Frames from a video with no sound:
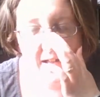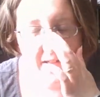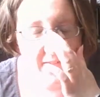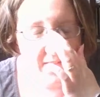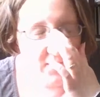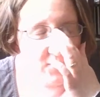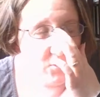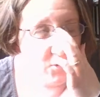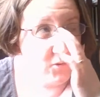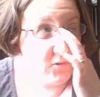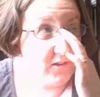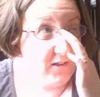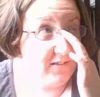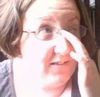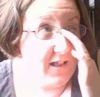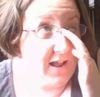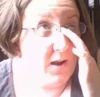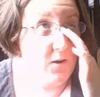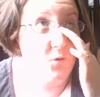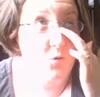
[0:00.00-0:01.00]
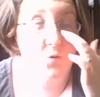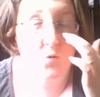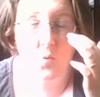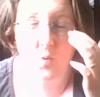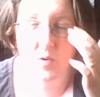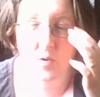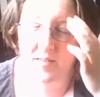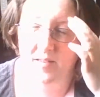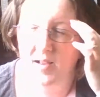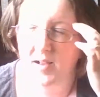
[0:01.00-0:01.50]
And then, of course, like I said, outdoor
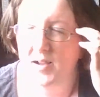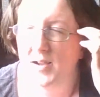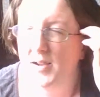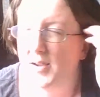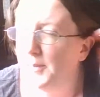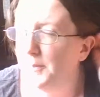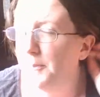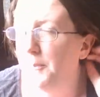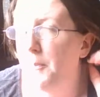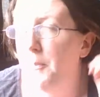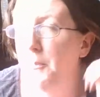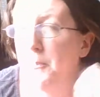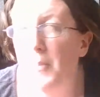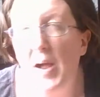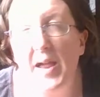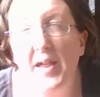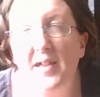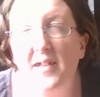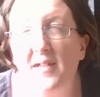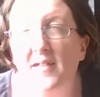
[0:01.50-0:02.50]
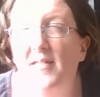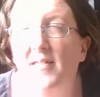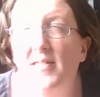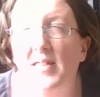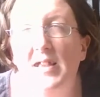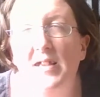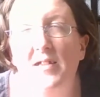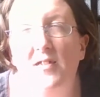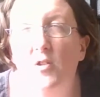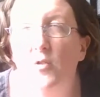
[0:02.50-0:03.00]
toys, bikes,
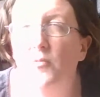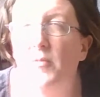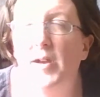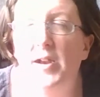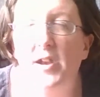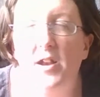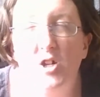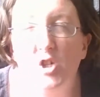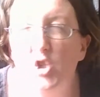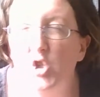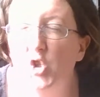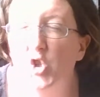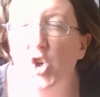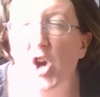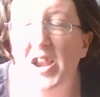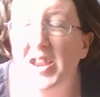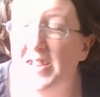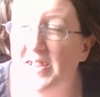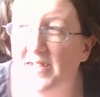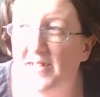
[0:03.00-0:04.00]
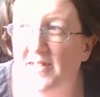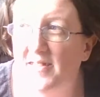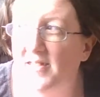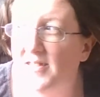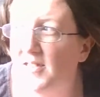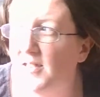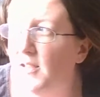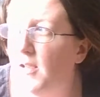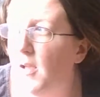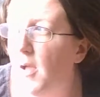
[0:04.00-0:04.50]
things to ride on,
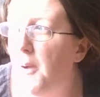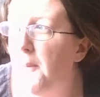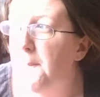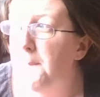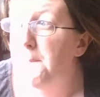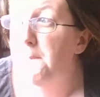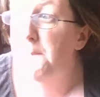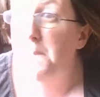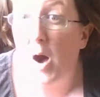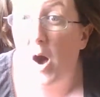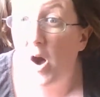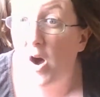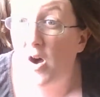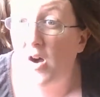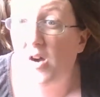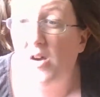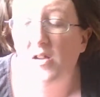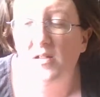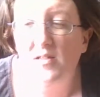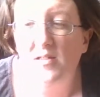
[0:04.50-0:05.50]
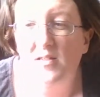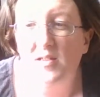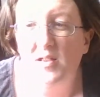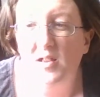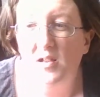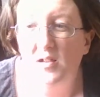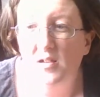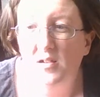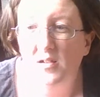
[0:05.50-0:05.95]
trikes, balls,